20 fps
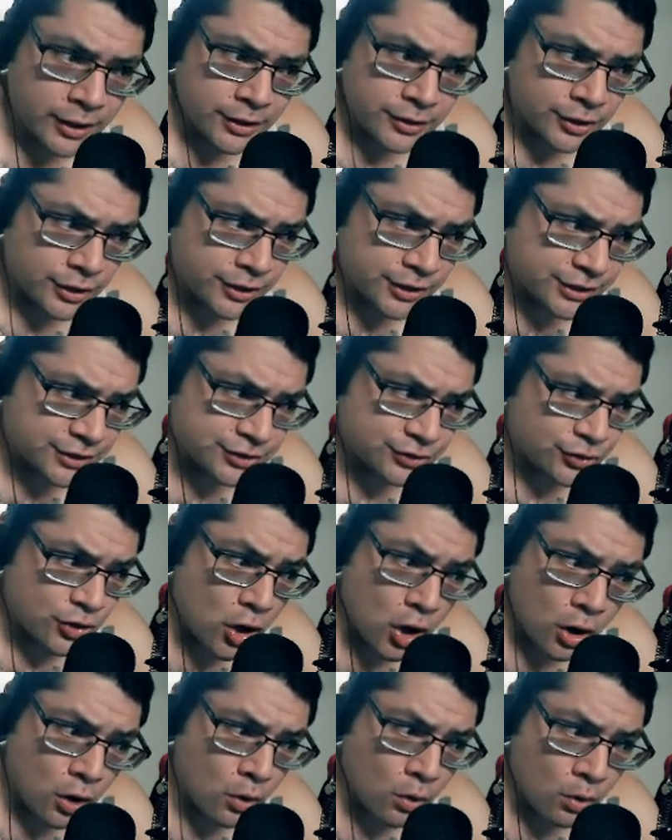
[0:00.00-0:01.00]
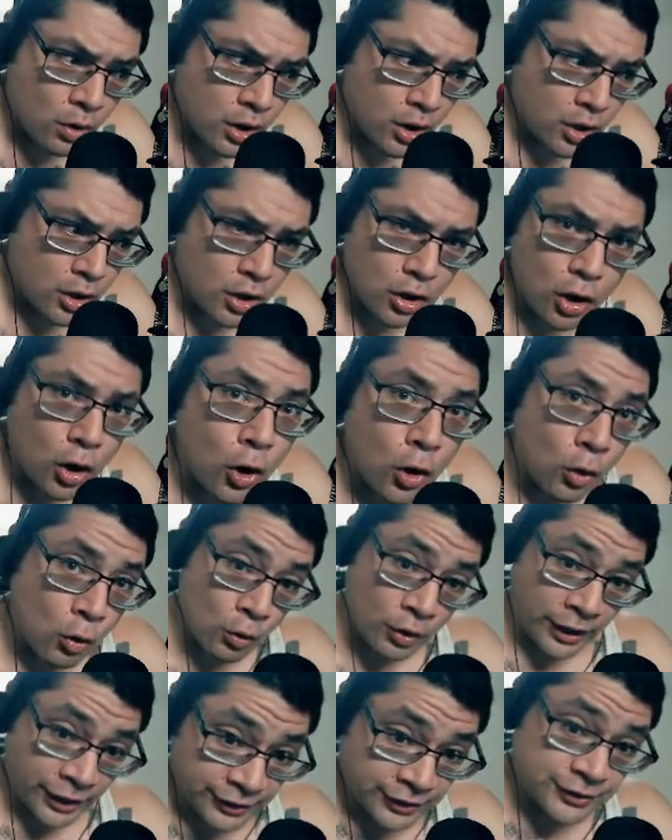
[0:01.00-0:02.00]
There is no oh,
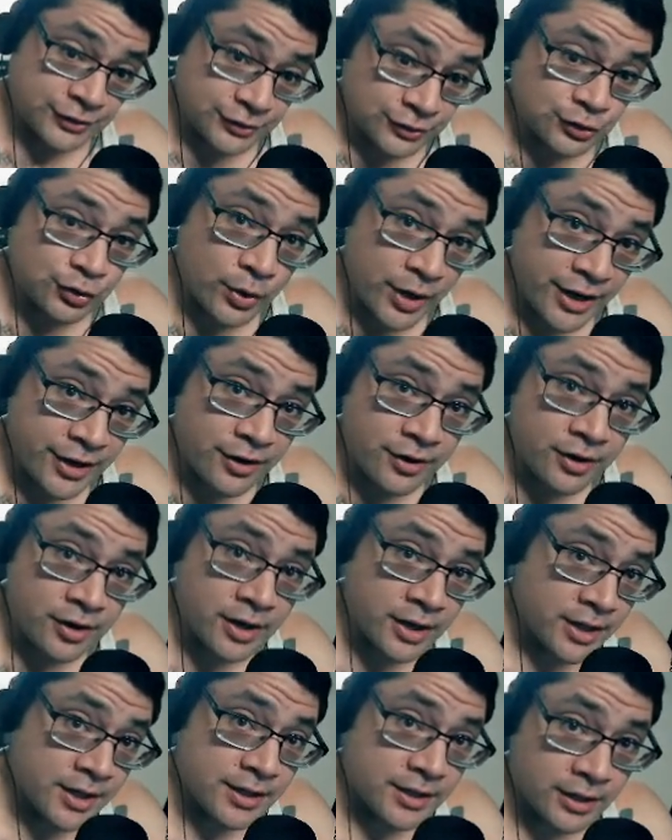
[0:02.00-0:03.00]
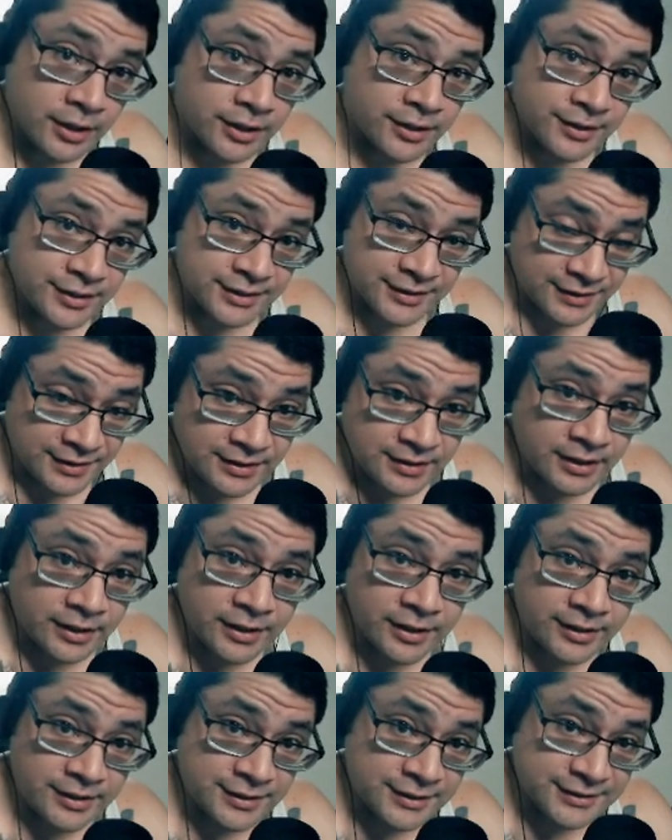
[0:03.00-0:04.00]
like this is greater. Uh, th
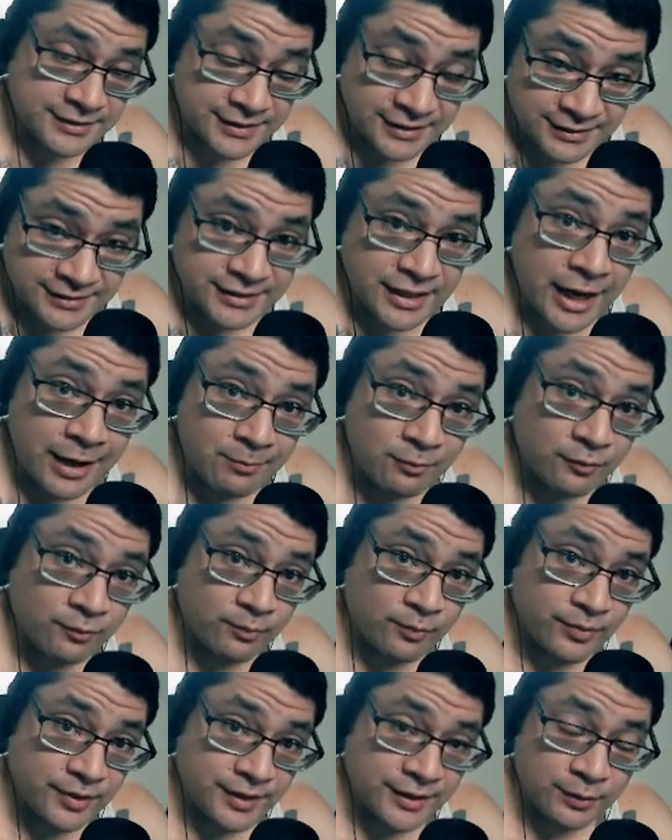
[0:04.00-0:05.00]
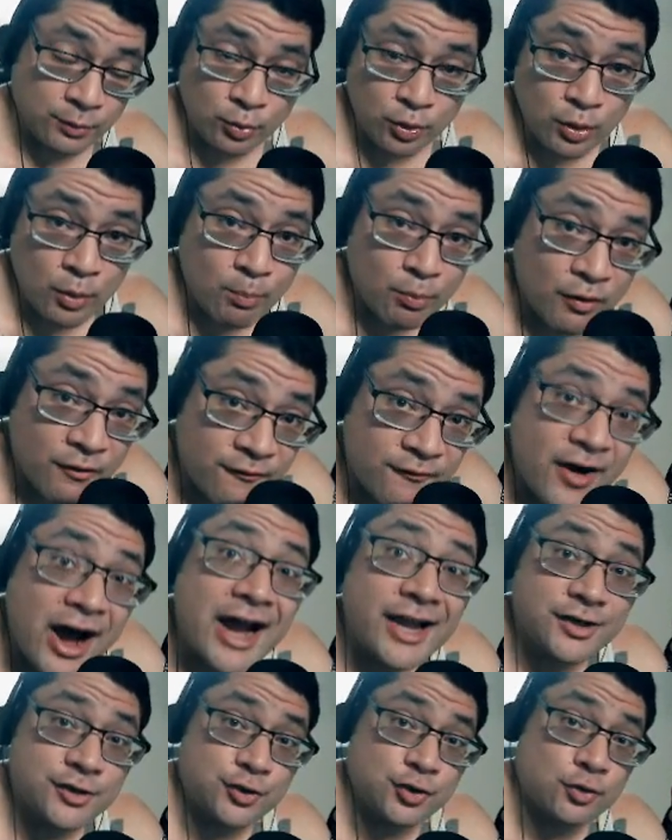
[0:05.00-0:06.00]
uh, this this time of, it will
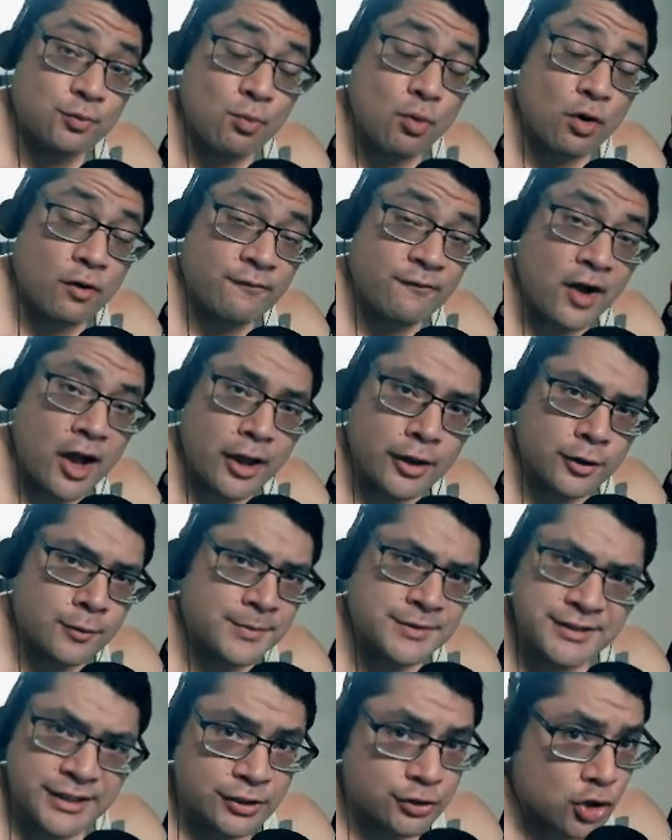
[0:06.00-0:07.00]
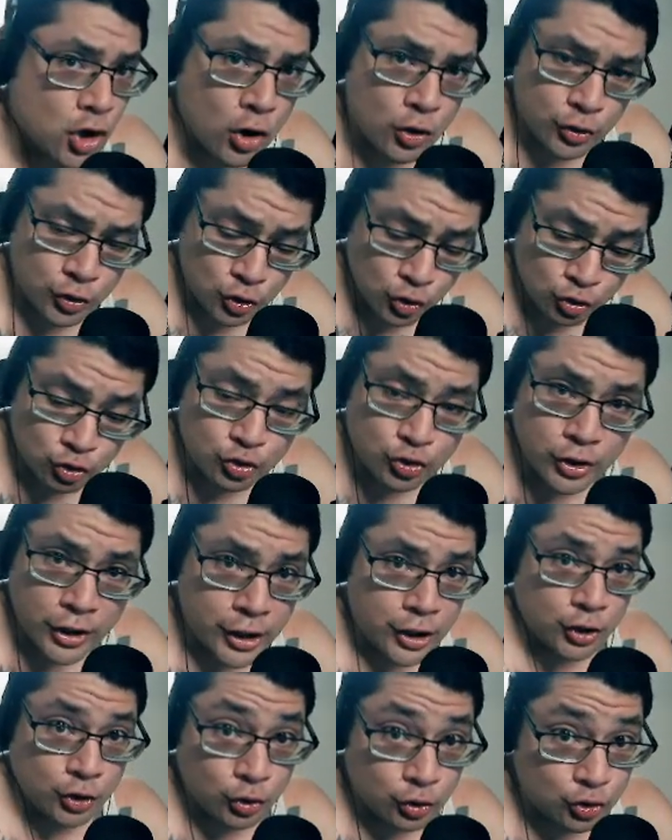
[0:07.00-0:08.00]
provide you more volume. It's like no, you
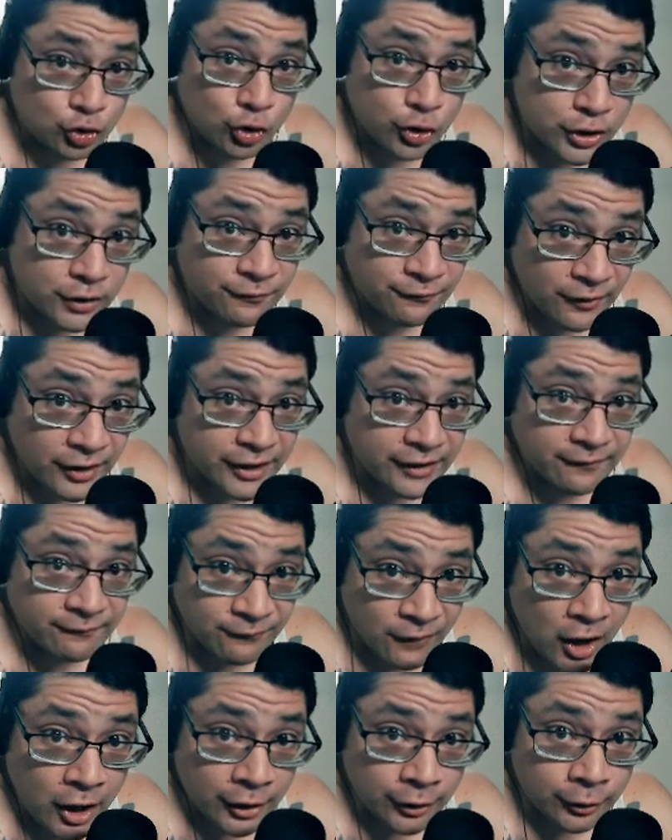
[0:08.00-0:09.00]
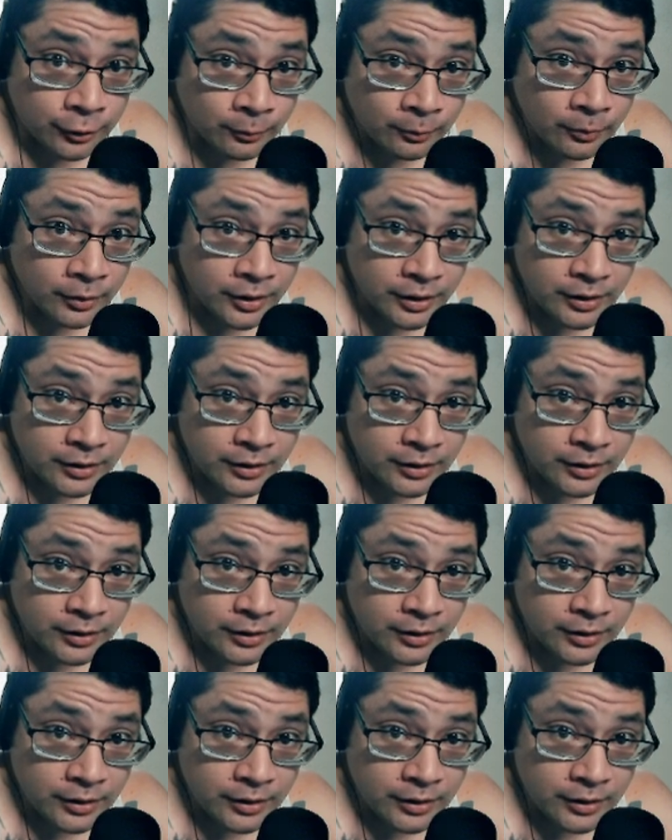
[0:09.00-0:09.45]
you do your fucking volume.